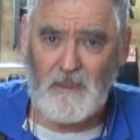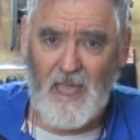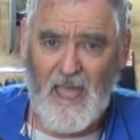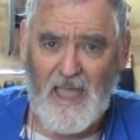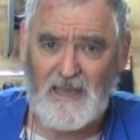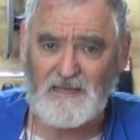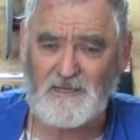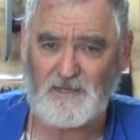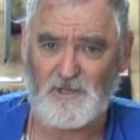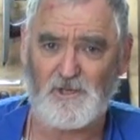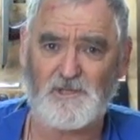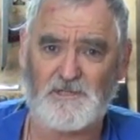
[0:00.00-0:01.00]
and
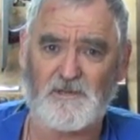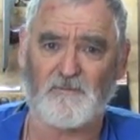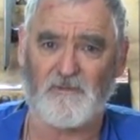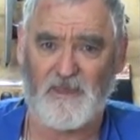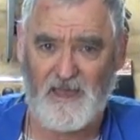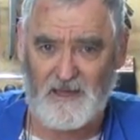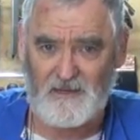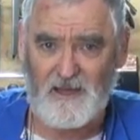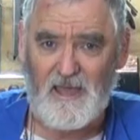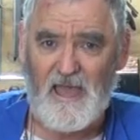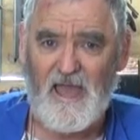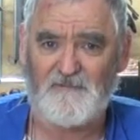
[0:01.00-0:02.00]
use it without
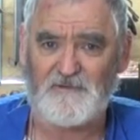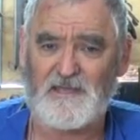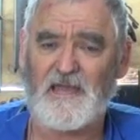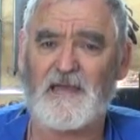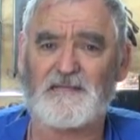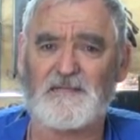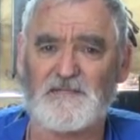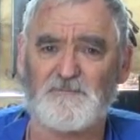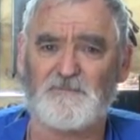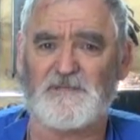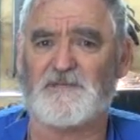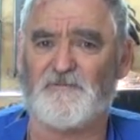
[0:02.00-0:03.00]
having to cut to
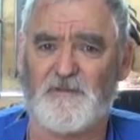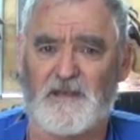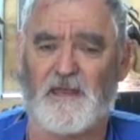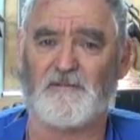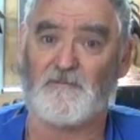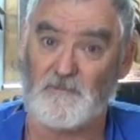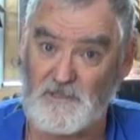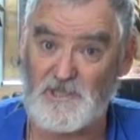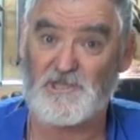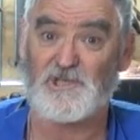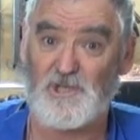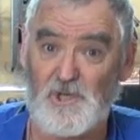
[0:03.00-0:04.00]
specific lengths. We'll
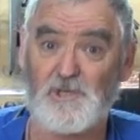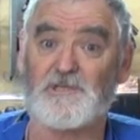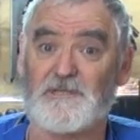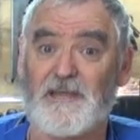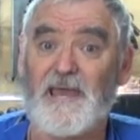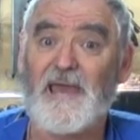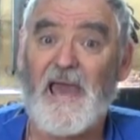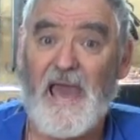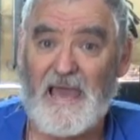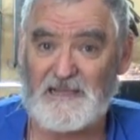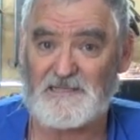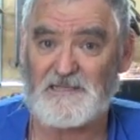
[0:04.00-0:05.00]
just use it
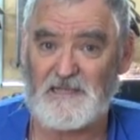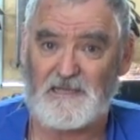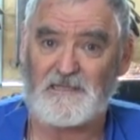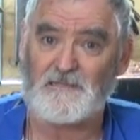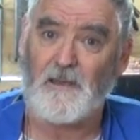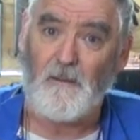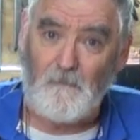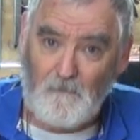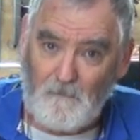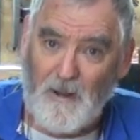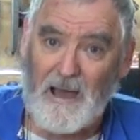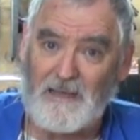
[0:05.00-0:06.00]
as it is.
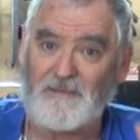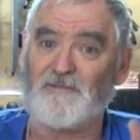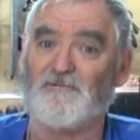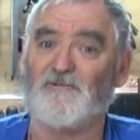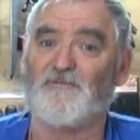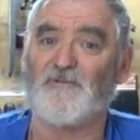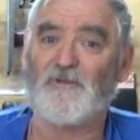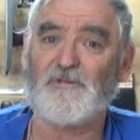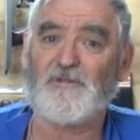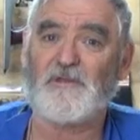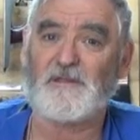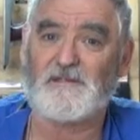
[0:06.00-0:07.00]
But there are a few
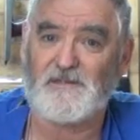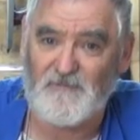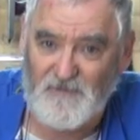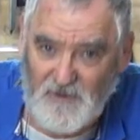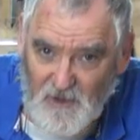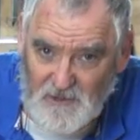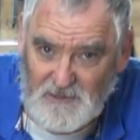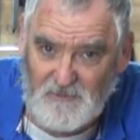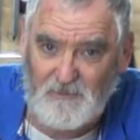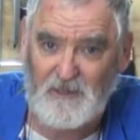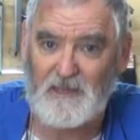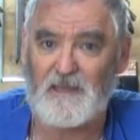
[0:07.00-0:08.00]
things you've got to
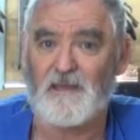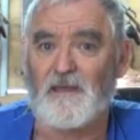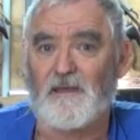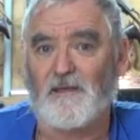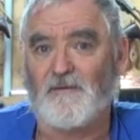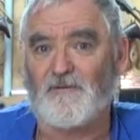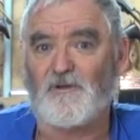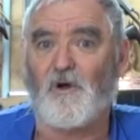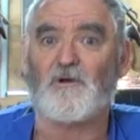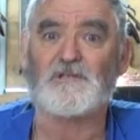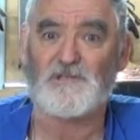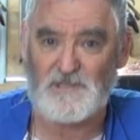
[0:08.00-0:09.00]
be
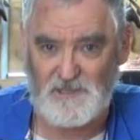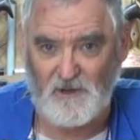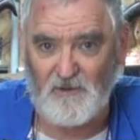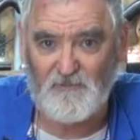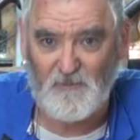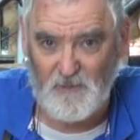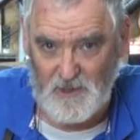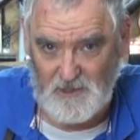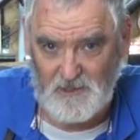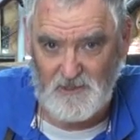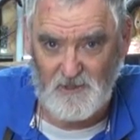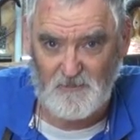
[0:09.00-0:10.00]
conscious of when
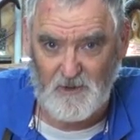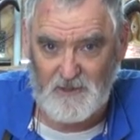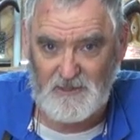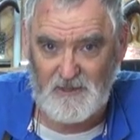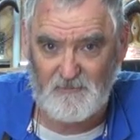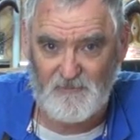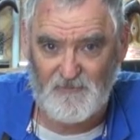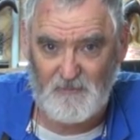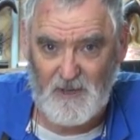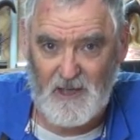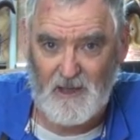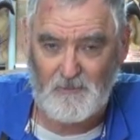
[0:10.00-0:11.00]
you do buy timber from
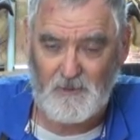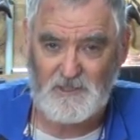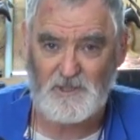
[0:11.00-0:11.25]
a hardware